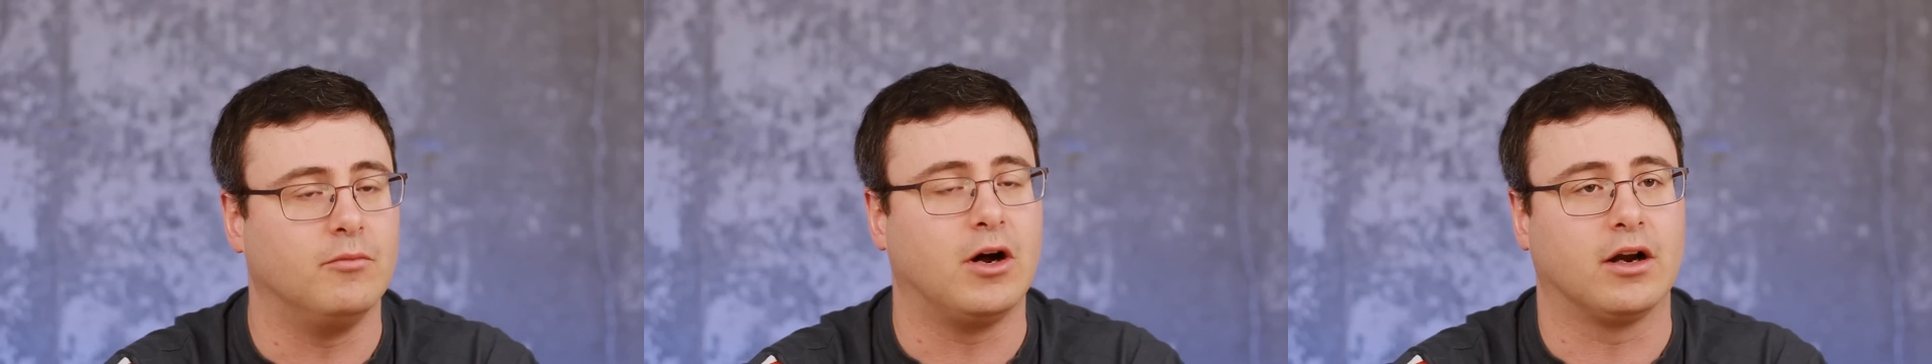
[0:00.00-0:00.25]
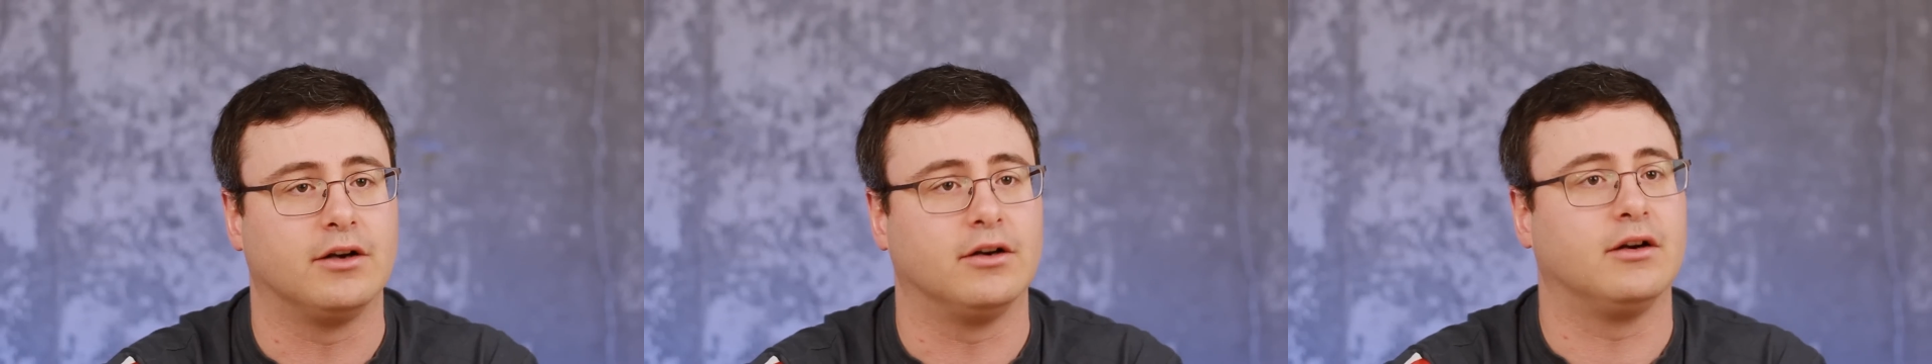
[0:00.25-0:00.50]

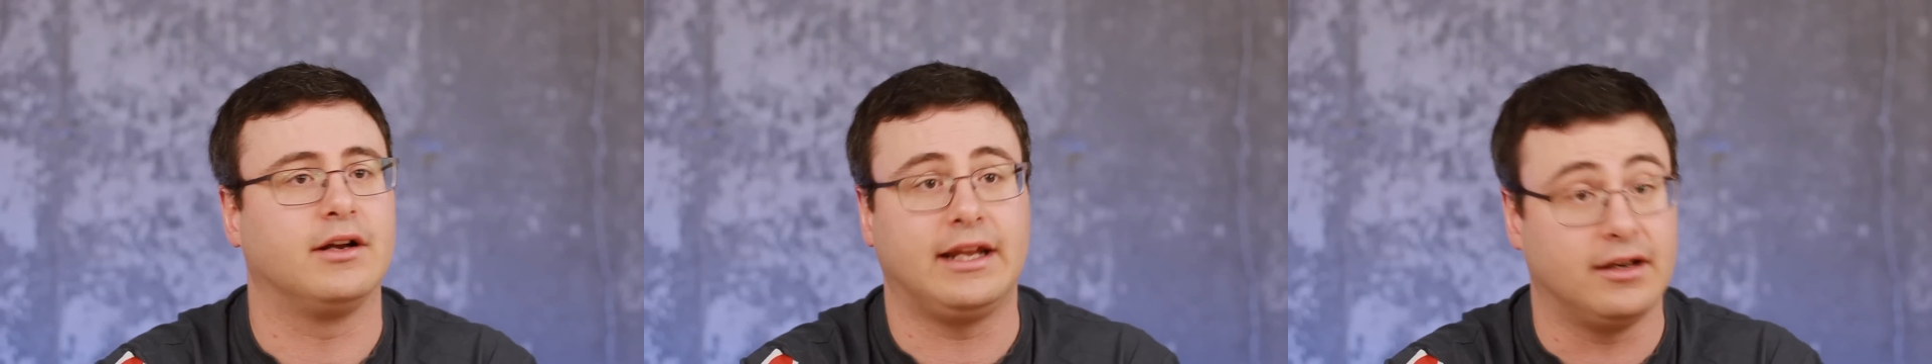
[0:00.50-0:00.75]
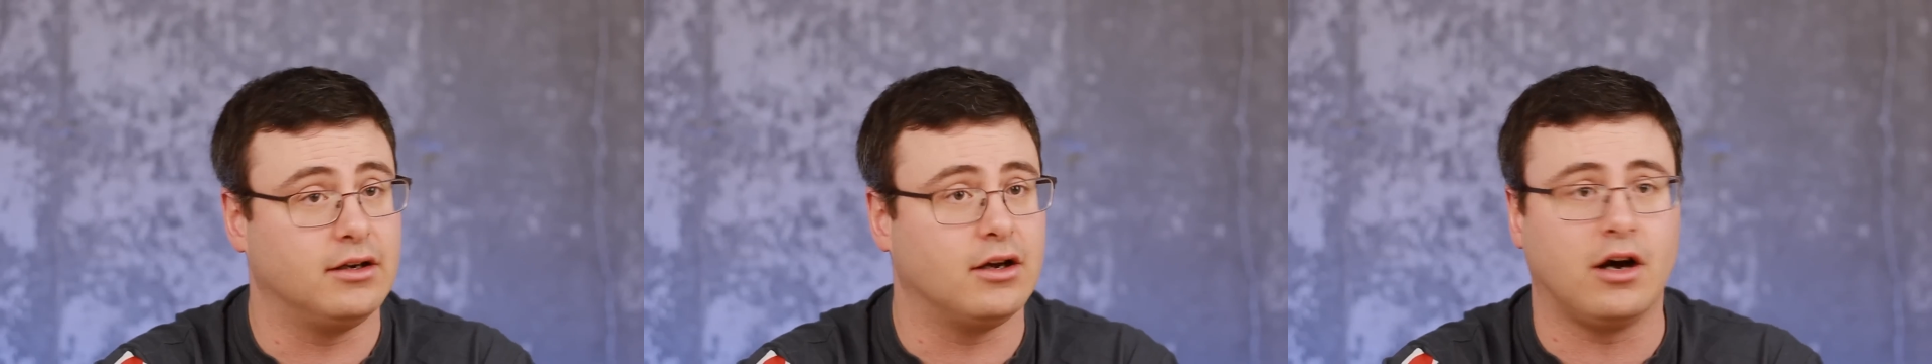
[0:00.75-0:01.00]
monitor in
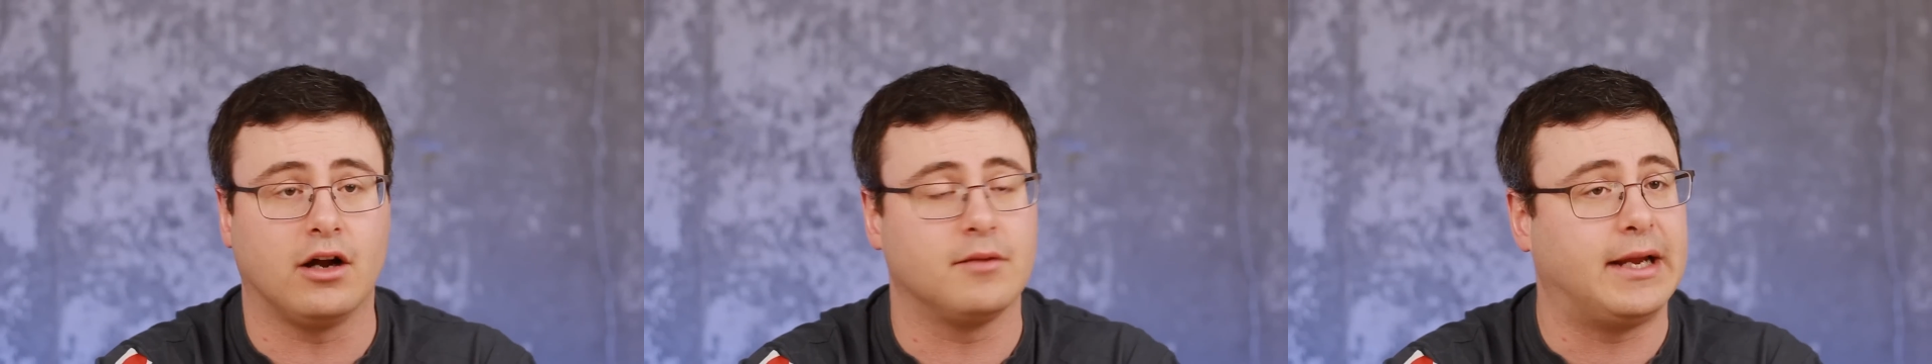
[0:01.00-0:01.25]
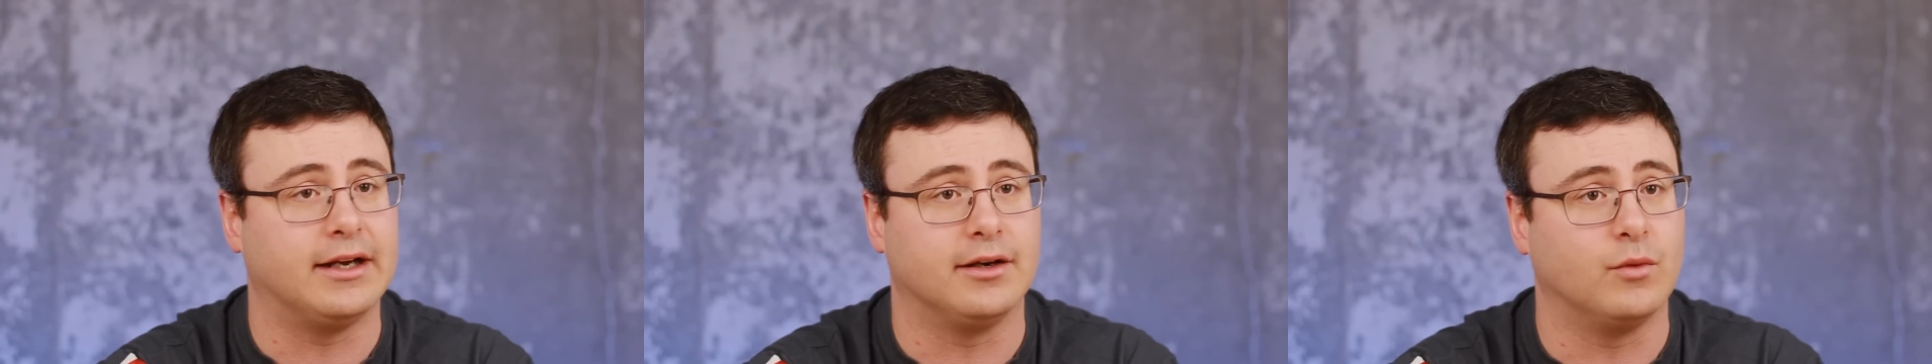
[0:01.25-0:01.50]
an
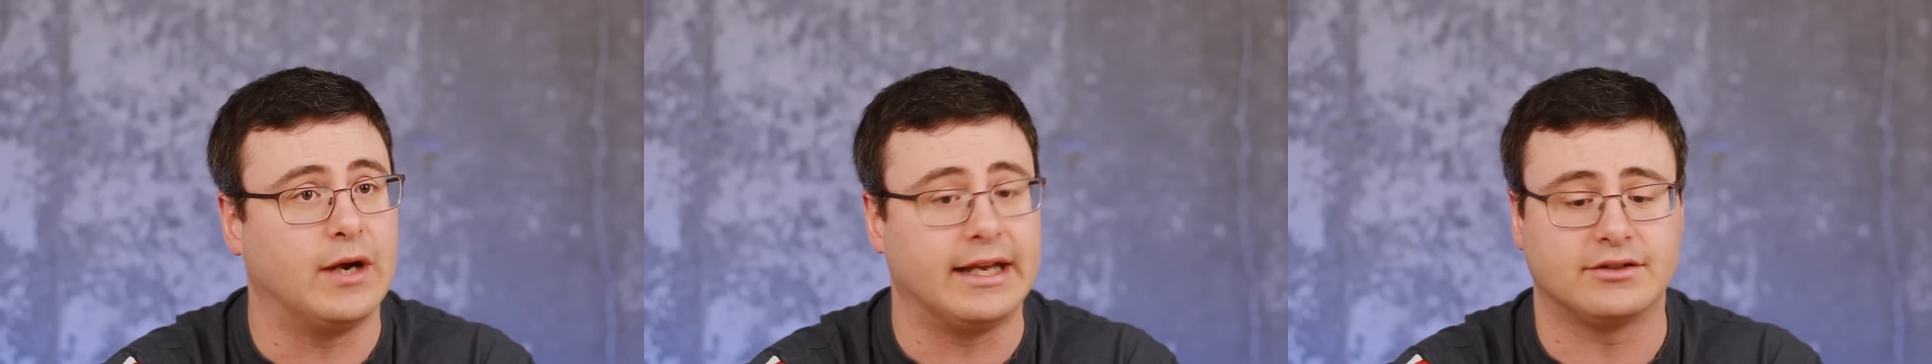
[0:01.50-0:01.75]
automated way.